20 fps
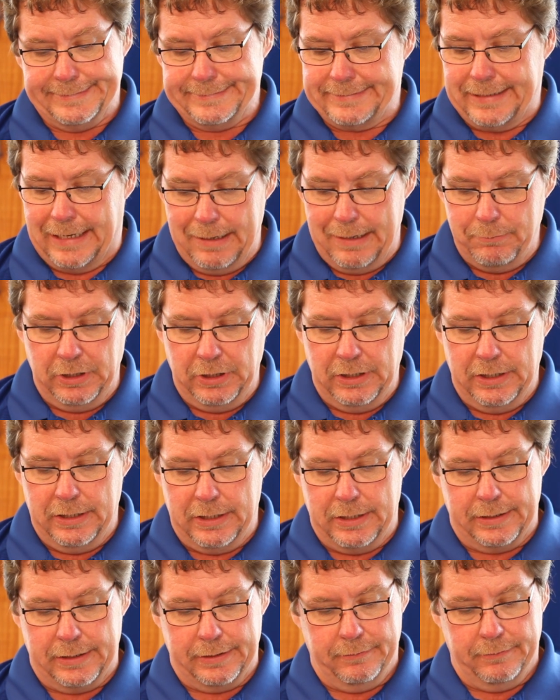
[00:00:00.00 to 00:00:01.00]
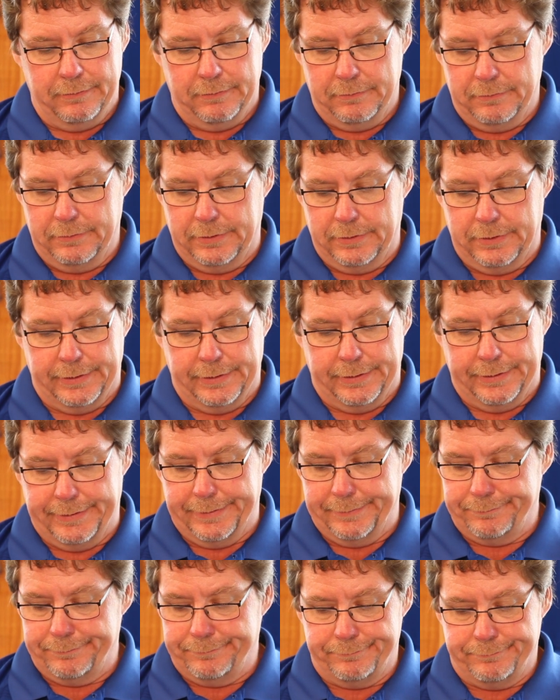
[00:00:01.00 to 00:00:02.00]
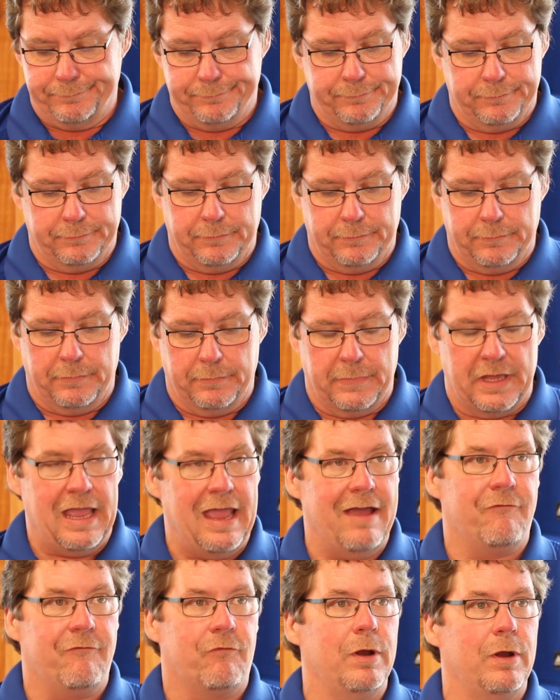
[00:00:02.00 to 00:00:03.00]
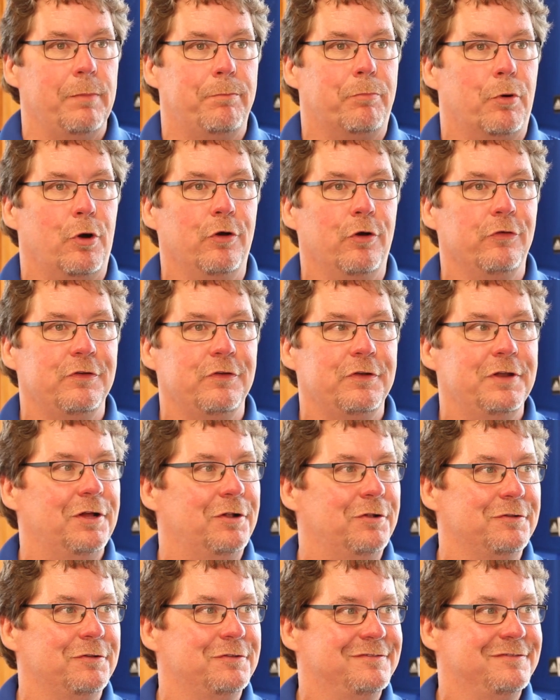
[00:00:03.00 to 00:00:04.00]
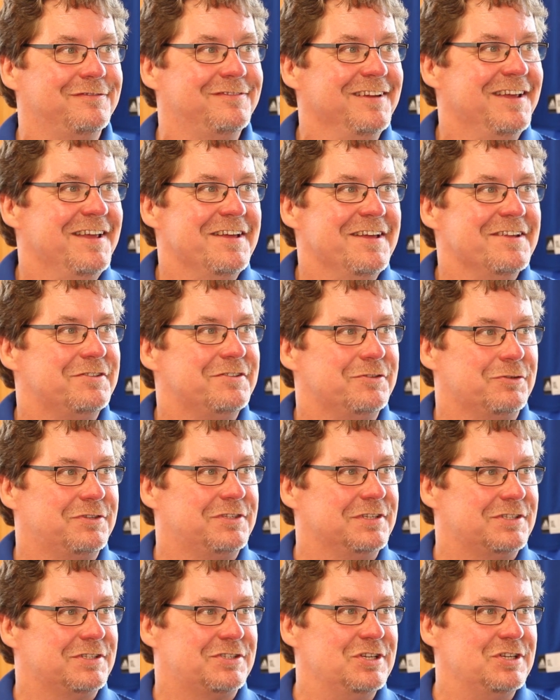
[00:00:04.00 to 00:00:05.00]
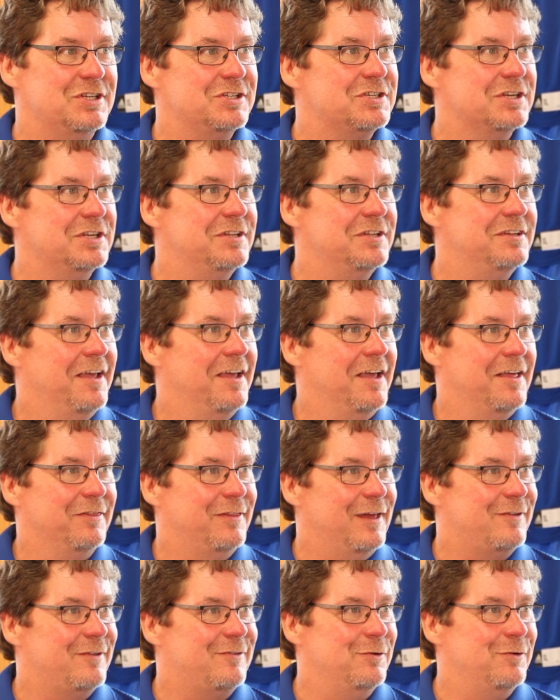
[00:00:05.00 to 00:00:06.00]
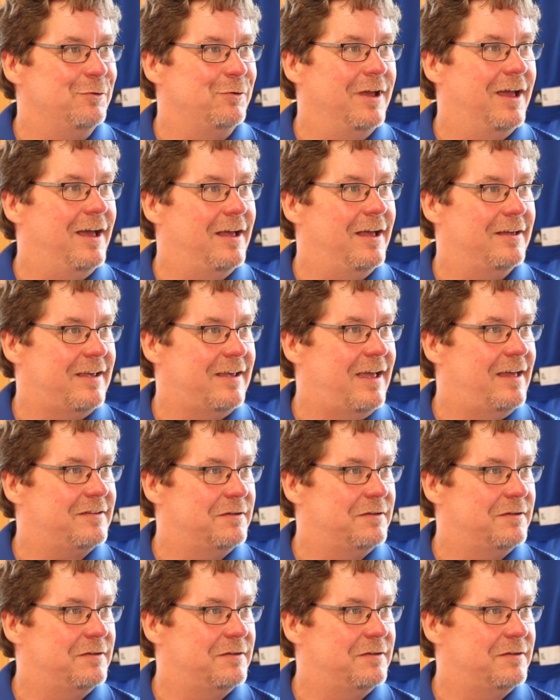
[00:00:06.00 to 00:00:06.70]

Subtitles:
Timely hitting, every personnel decision that you guys had